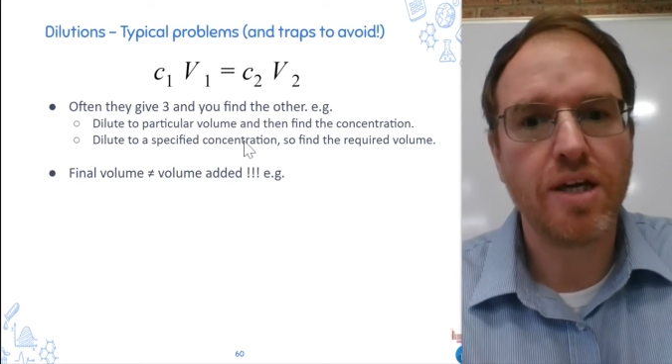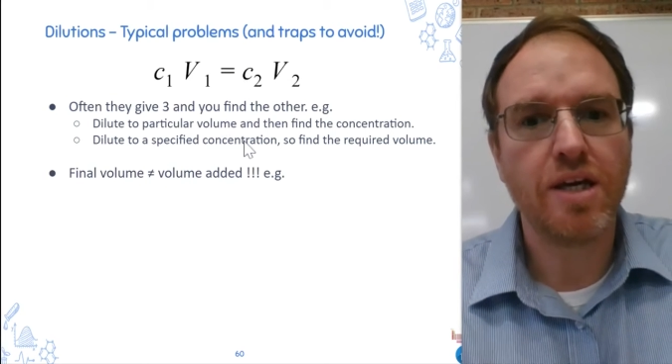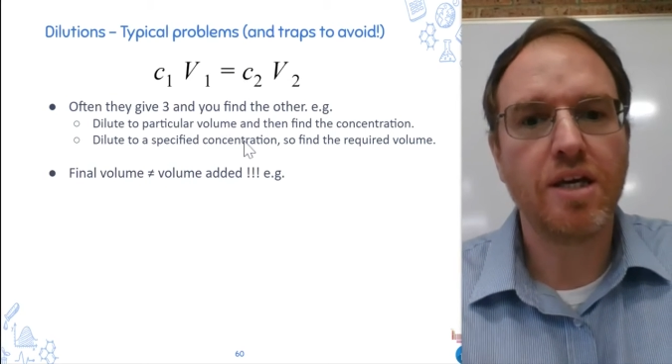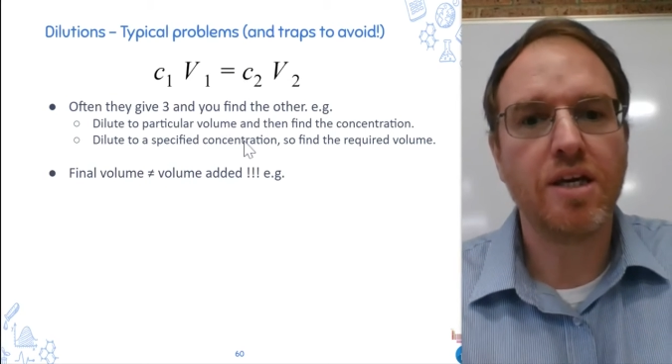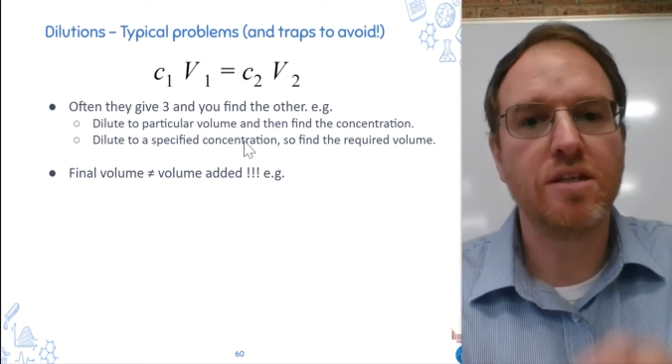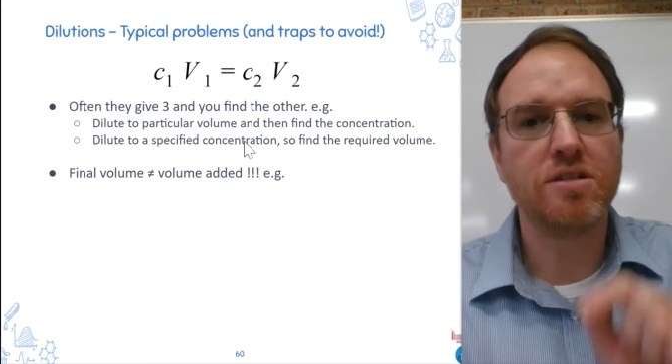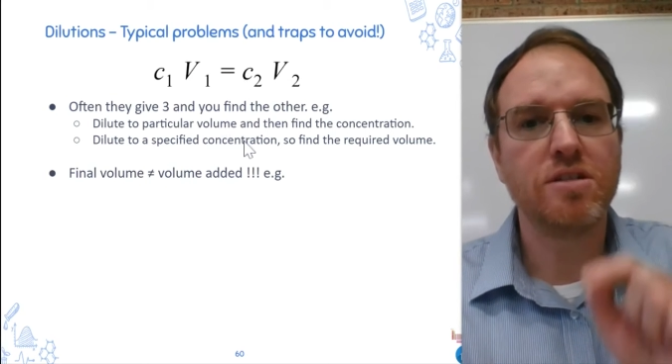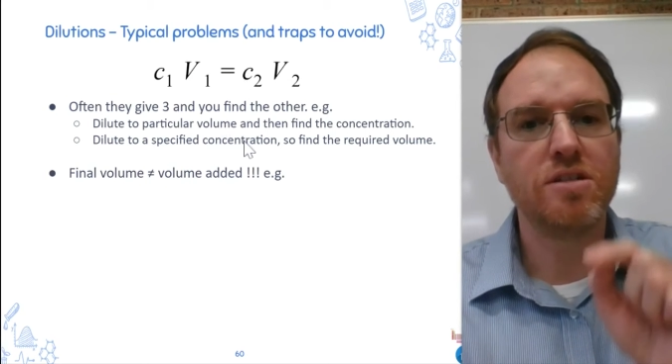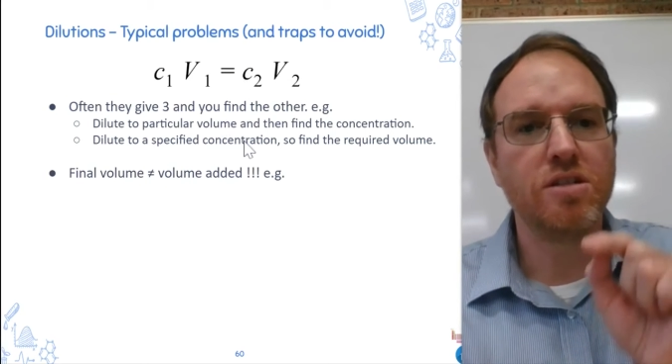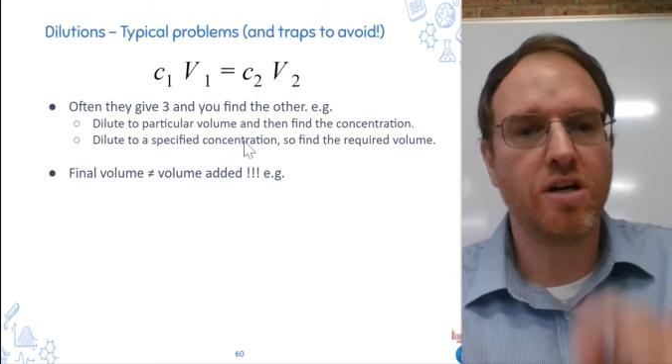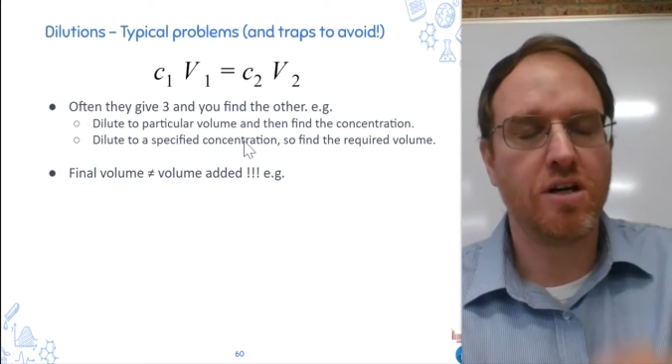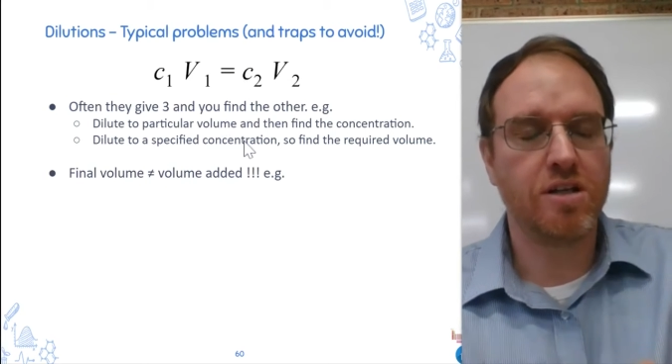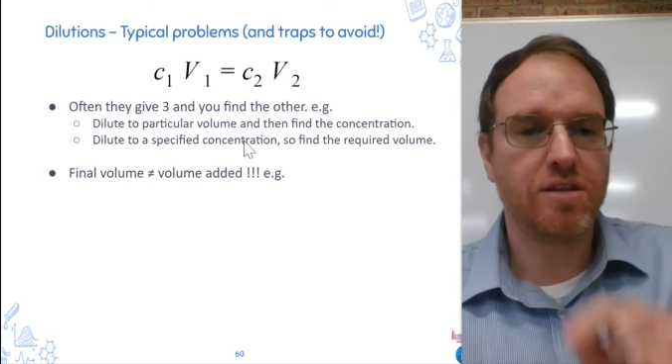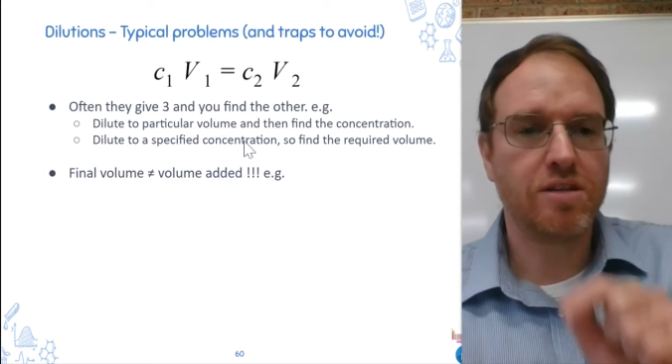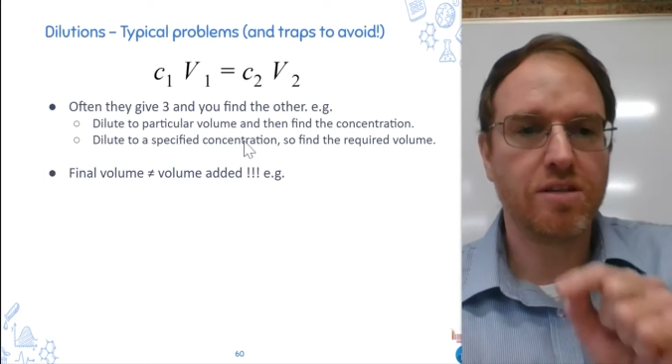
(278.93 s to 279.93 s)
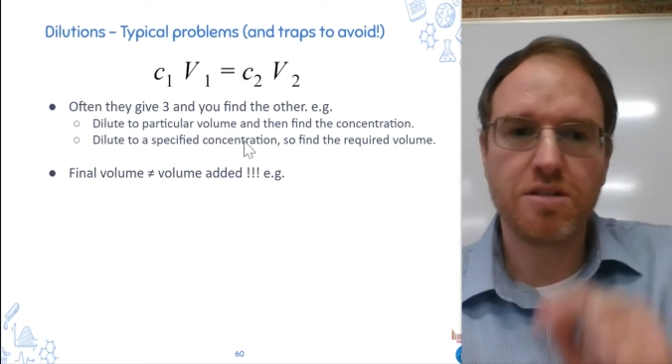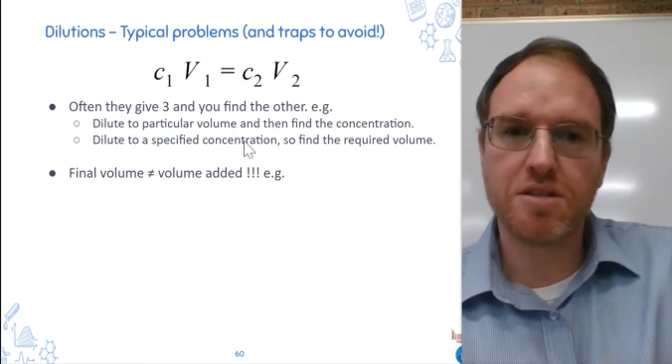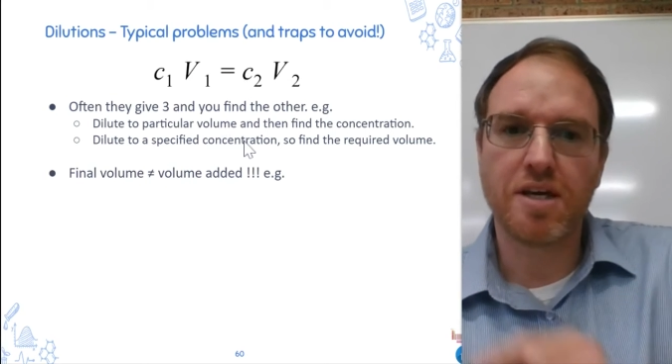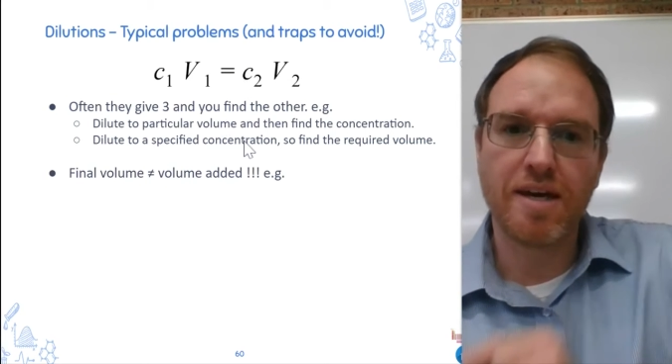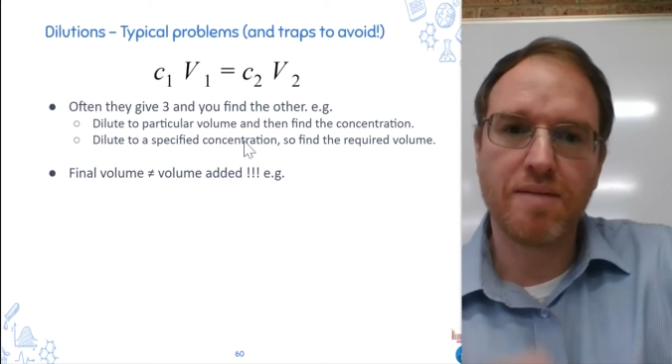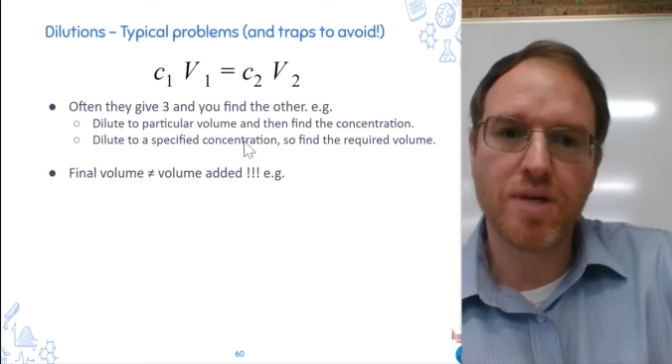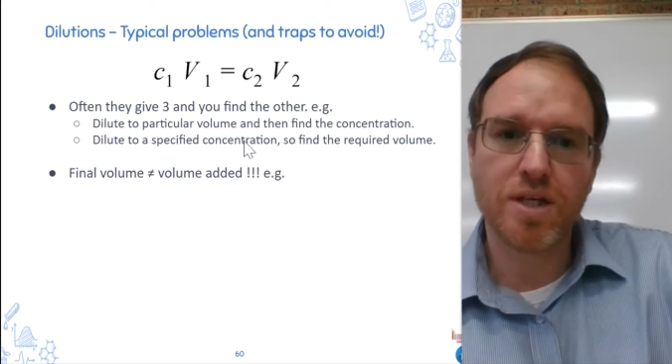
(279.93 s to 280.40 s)
is not the
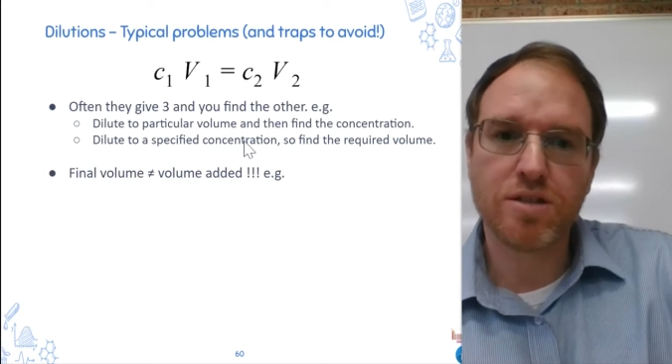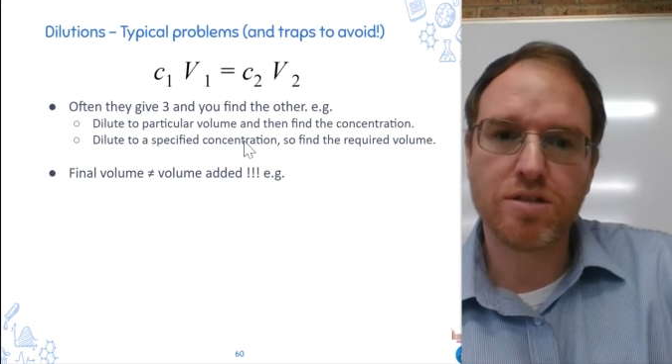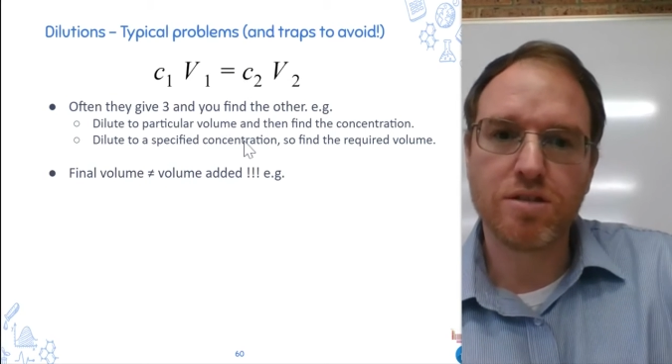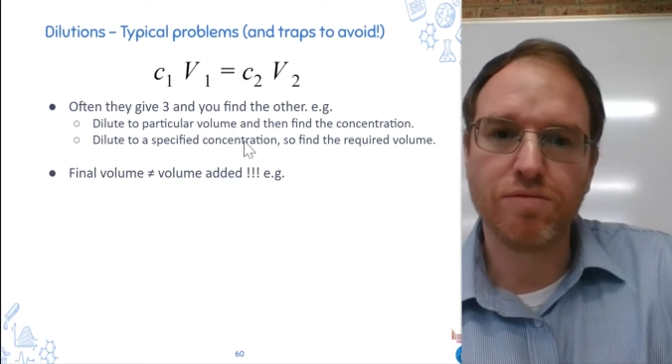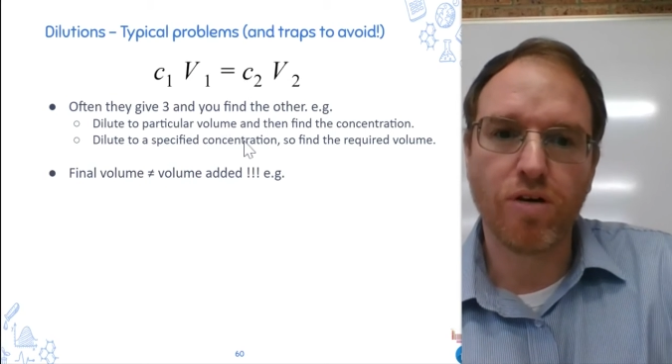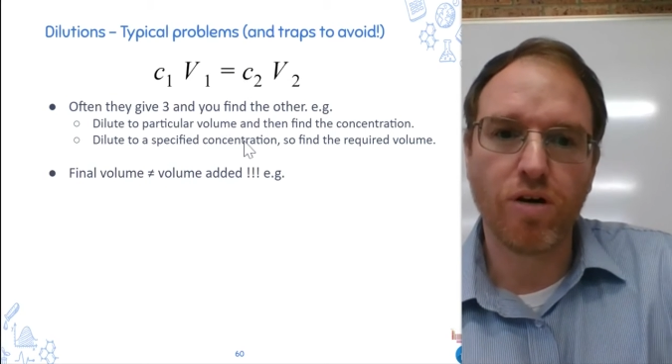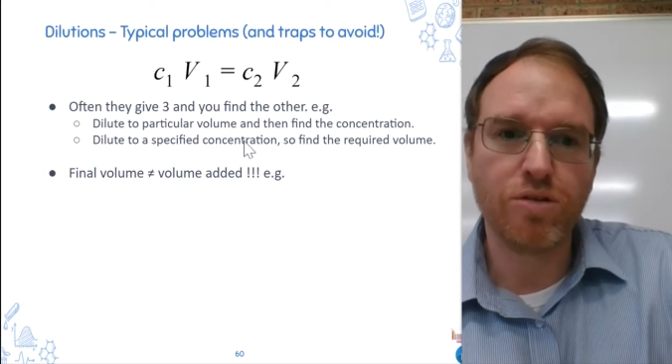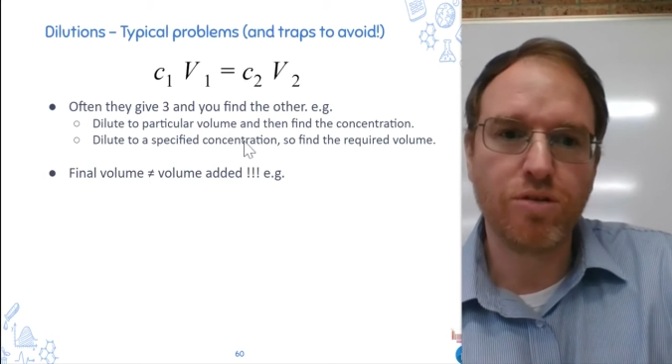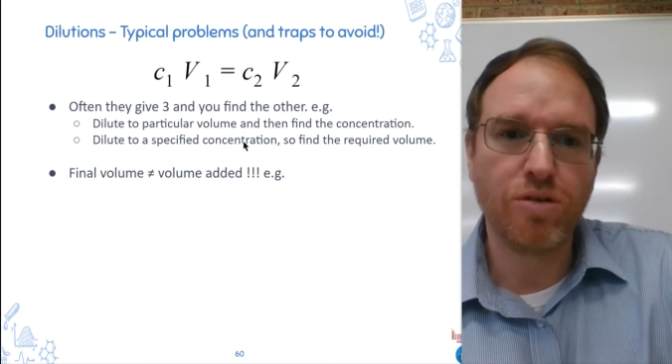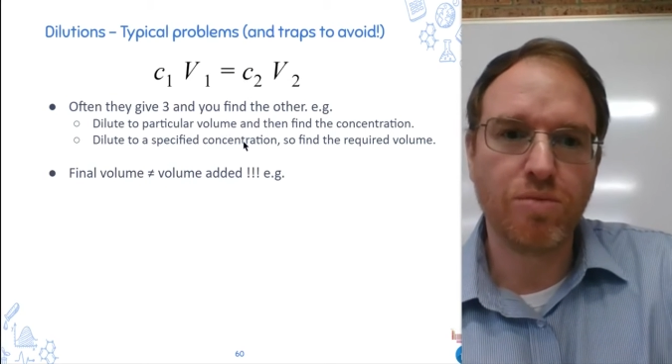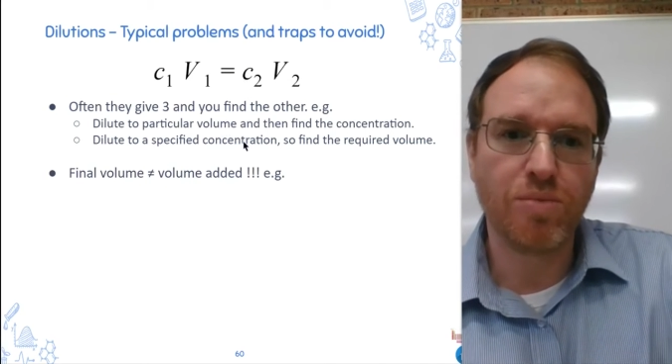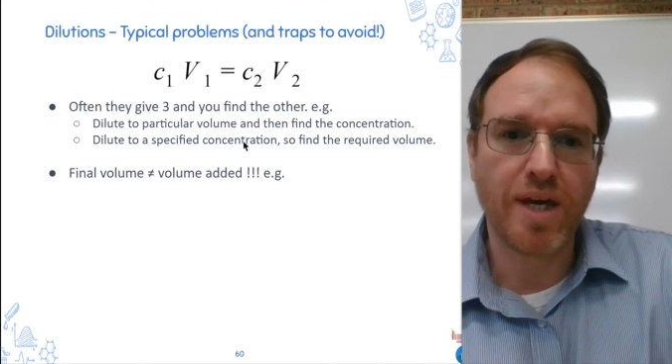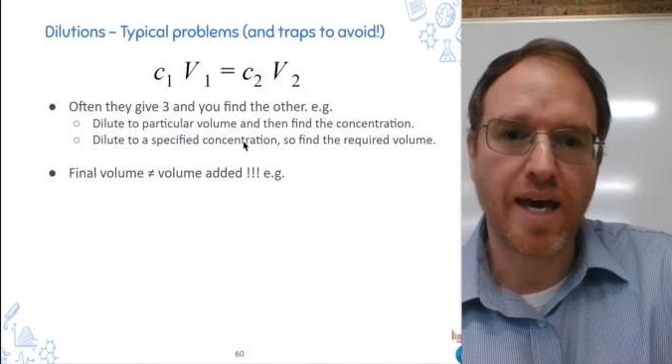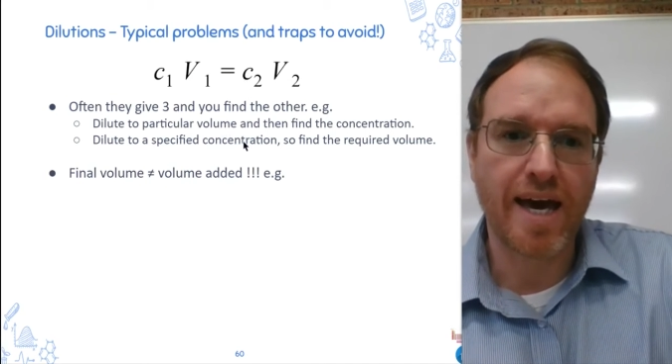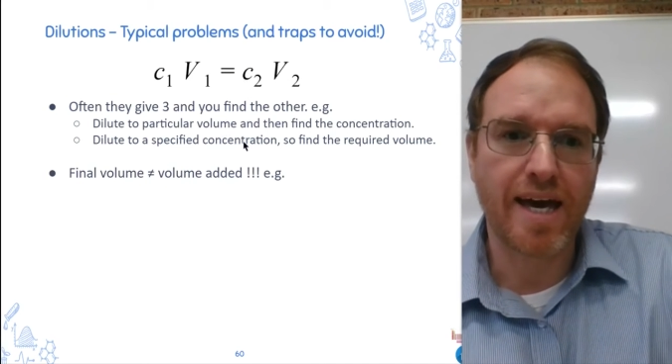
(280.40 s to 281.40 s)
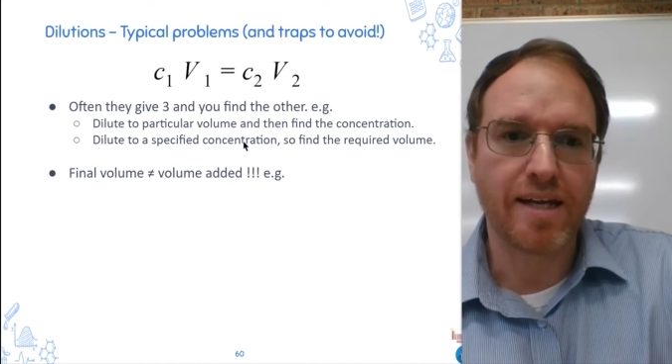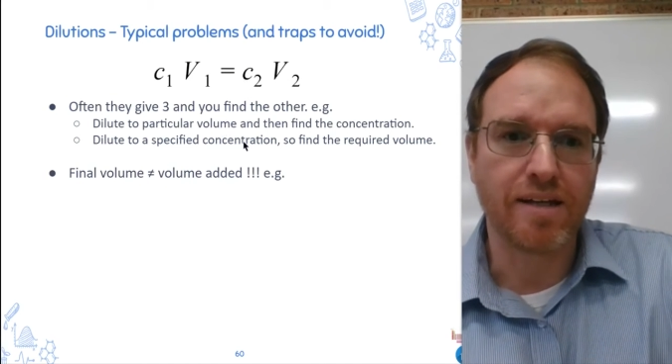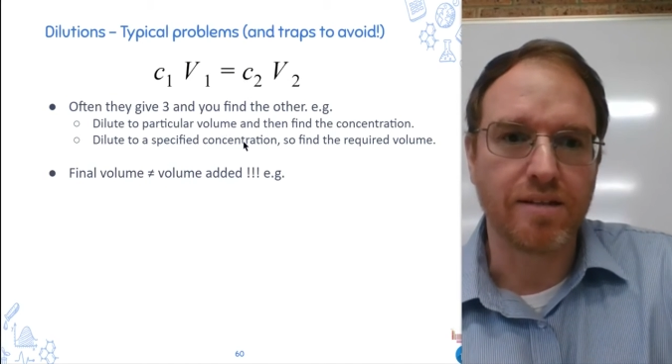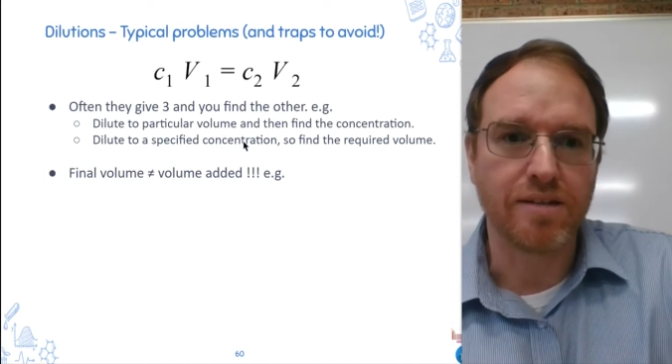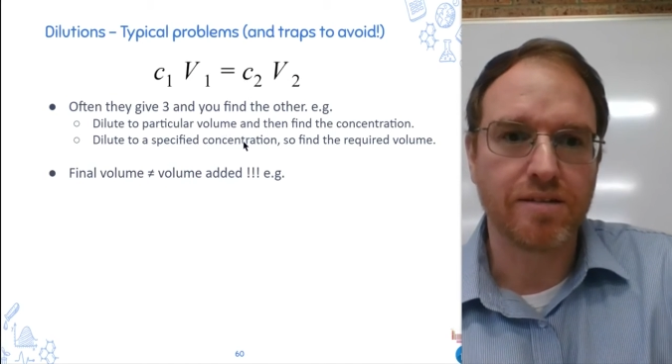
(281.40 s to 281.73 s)
same as the volume we add.